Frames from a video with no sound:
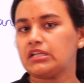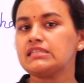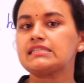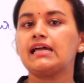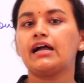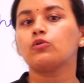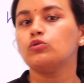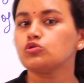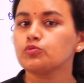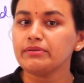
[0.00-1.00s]
minutes, they are
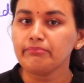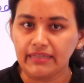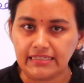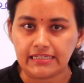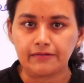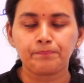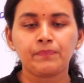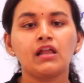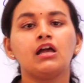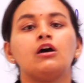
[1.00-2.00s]
going to be meeting.
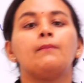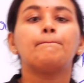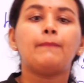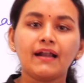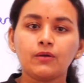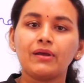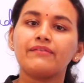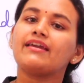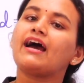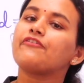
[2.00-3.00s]
But when
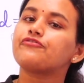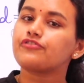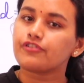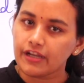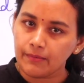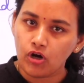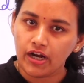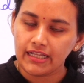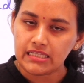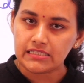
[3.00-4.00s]
we have three
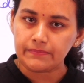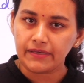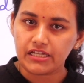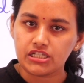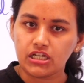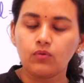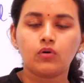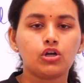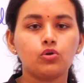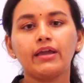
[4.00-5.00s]
bodies in picture,
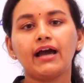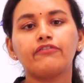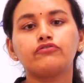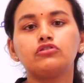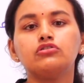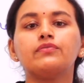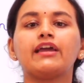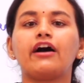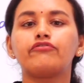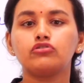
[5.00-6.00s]
what do we have to do? We
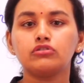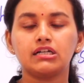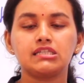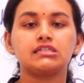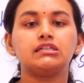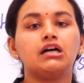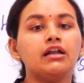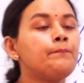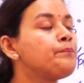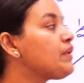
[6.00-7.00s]
have to consider
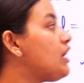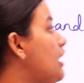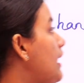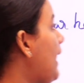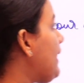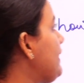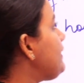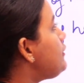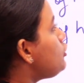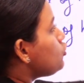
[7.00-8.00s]
any
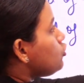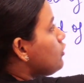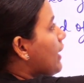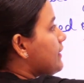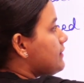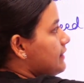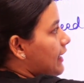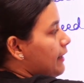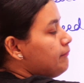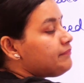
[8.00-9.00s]
two at a
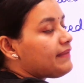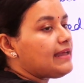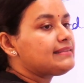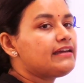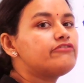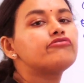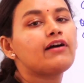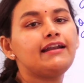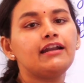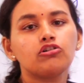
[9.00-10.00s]
time and then
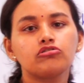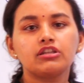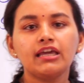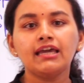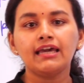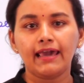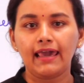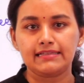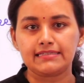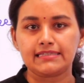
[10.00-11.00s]
find out the
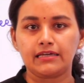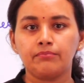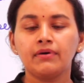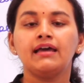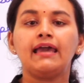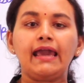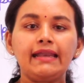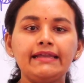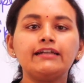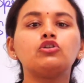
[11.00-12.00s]
LCM.
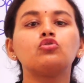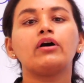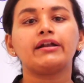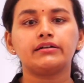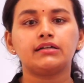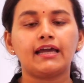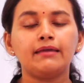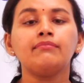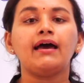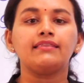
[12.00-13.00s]
Any two at a
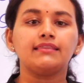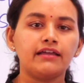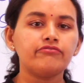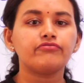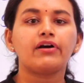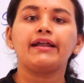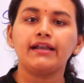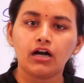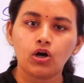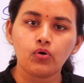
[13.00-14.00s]
time and then find
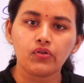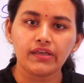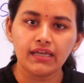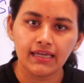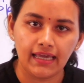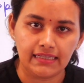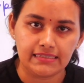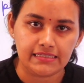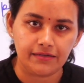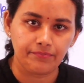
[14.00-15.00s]
out the
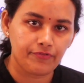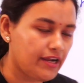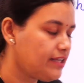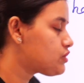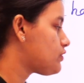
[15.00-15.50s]
LCM, right? So